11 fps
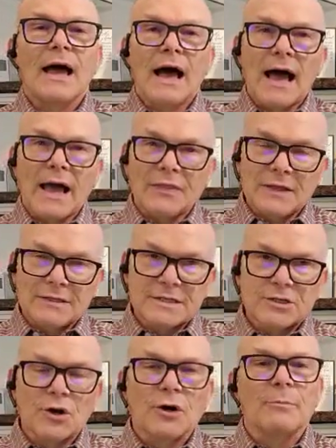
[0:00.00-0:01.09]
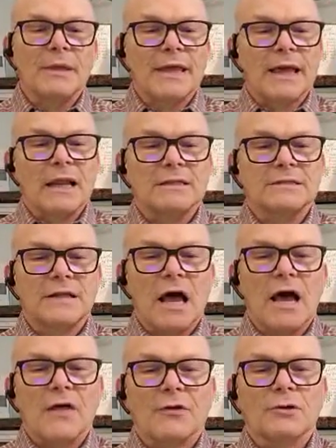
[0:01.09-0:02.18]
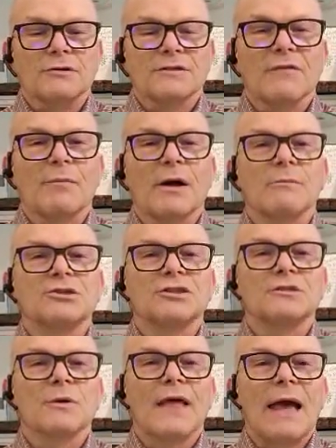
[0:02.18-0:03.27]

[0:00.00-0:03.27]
Hi, this is Kurt B. Ellis, an author who self-publishes with